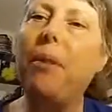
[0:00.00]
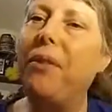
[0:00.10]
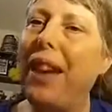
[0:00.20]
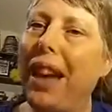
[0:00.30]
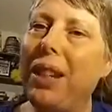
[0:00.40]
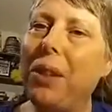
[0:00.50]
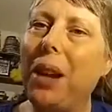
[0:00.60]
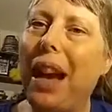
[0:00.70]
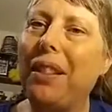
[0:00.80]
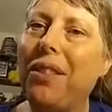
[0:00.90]
of value
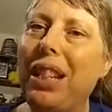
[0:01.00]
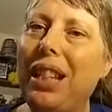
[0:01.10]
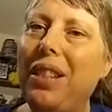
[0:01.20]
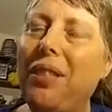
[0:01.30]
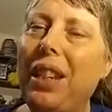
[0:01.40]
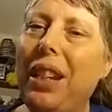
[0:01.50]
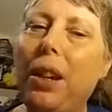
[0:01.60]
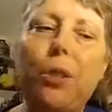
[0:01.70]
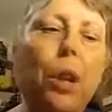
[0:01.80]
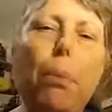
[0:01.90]
out of these
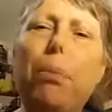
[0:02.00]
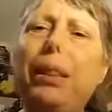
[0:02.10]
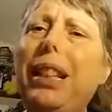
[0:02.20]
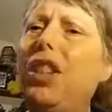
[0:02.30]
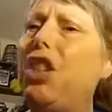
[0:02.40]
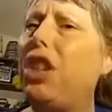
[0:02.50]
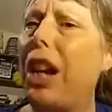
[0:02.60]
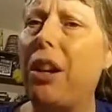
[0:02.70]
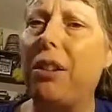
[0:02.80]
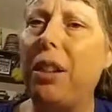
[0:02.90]
videos, please
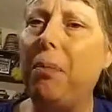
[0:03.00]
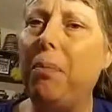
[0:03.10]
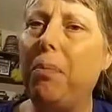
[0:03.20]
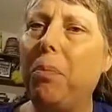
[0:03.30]
share them.